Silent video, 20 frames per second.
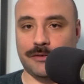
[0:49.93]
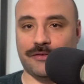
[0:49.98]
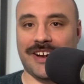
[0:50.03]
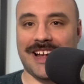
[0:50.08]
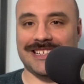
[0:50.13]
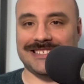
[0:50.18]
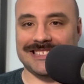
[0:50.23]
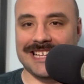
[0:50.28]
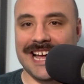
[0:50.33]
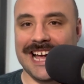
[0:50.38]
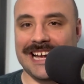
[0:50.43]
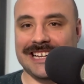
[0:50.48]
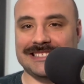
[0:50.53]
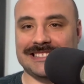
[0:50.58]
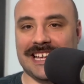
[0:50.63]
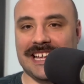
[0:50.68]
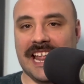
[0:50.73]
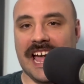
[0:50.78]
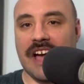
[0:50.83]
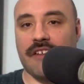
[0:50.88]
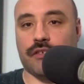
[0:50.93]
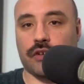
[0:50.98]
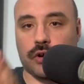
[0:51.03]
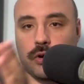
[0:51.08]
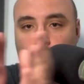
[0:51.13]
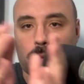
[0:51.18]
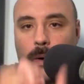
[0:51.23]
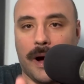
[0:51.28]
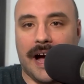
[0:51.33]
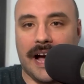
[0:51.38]
the Red Sox and have
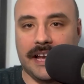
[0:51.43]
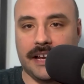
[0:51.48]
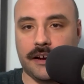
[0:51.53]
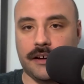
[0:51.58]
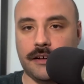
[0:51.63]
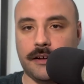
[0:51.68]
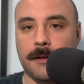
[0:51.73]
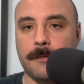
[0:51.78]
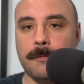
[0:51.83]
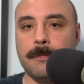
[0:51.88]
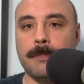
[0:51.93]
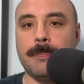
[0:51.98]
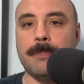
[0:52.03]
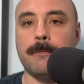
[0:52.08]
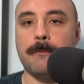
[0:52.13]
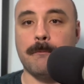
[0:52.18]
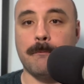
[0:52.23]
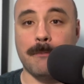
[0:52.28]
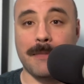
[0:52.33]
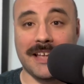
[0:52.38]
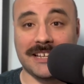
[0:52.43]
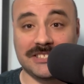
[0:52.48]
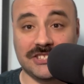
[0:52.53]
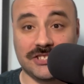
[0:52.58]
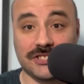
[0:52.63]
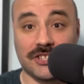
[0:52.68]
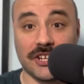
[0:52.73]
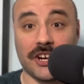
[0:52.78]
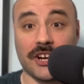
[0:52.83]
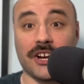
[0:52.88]
acquired
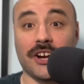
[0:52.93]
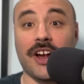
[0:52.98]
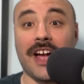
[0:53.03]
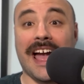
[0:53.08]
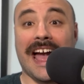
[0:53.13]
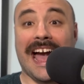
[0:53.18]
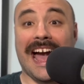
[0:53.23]
Mr.